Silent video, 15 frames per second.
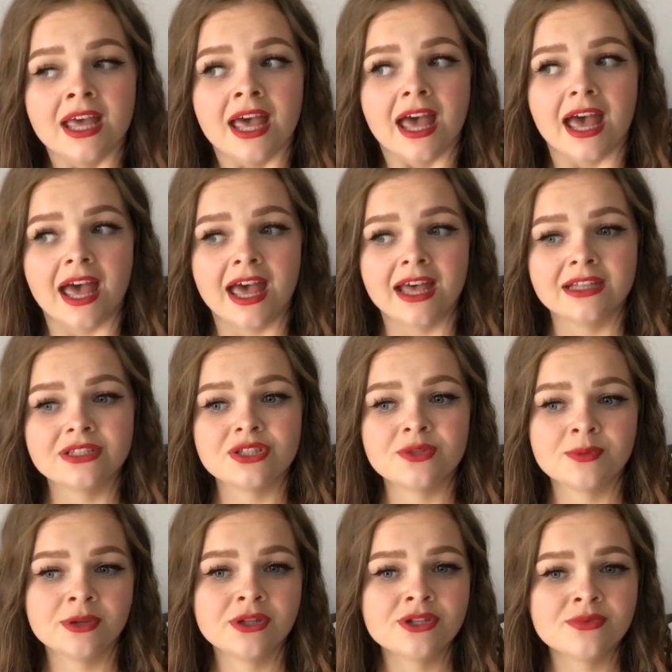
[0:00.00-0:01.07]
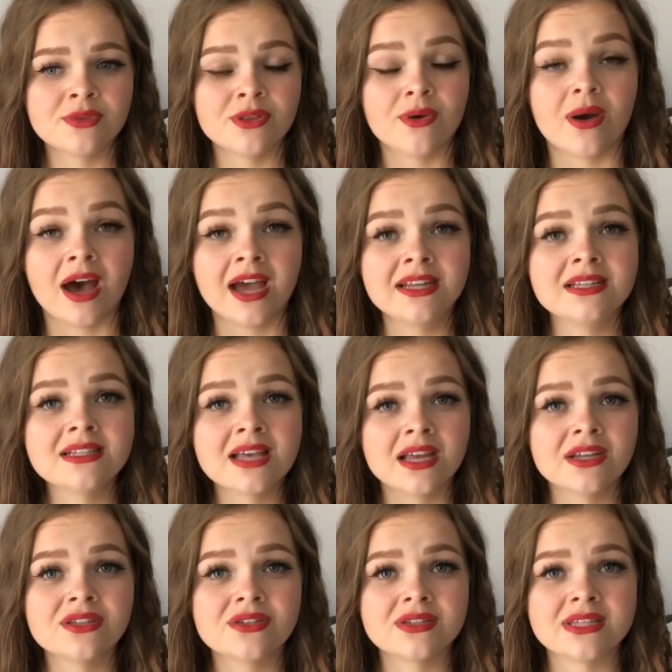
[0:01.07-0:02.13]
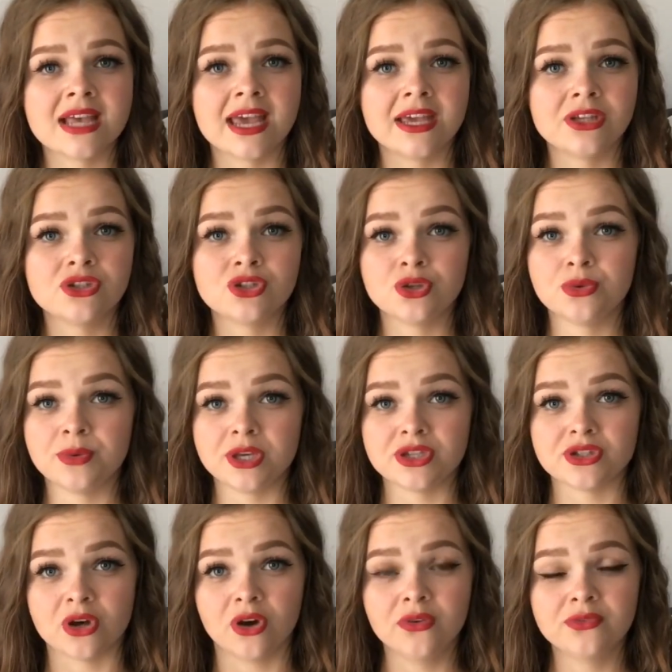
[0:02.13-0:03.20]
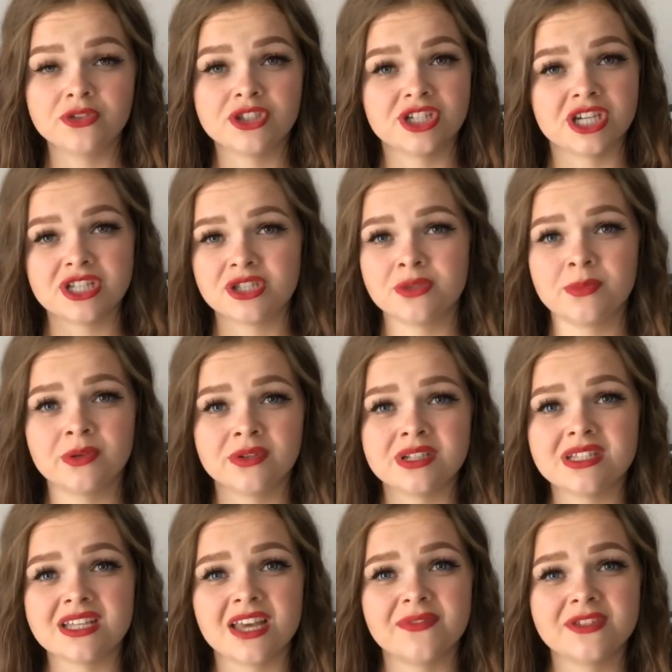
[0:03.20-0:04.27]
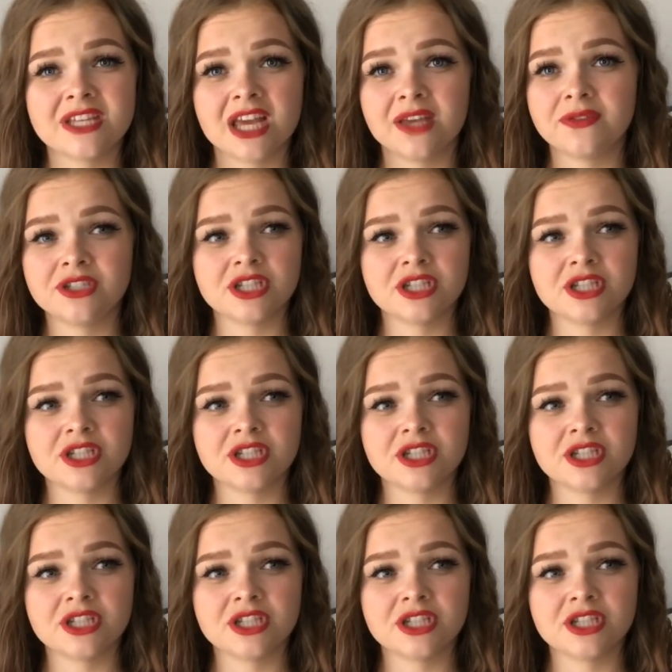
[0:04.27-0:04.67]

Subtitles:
And to be honest with you, I decided to take 2 weeks off just to be on a safe side,